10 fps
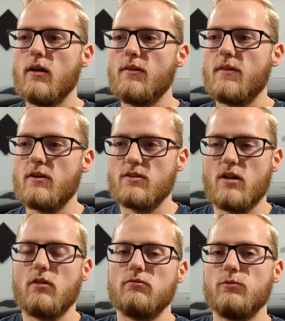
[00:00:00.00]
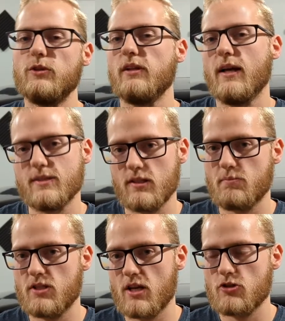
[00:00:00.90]
that they're just not realizing the
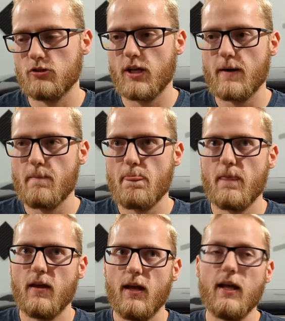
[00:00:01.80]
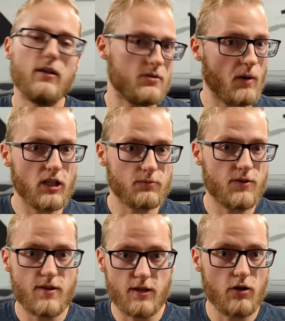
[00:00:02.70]
potential yet. And it's possible
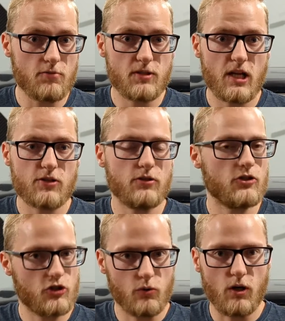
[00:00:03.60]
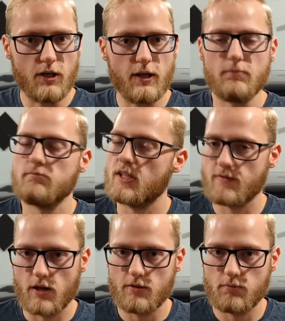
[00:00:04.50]
that they know the potential and just don't want it yet. That's
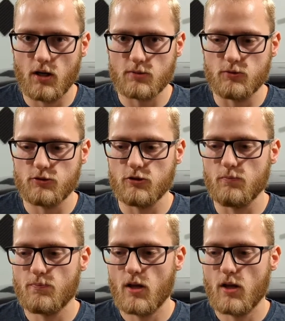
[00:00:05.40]
very possible too.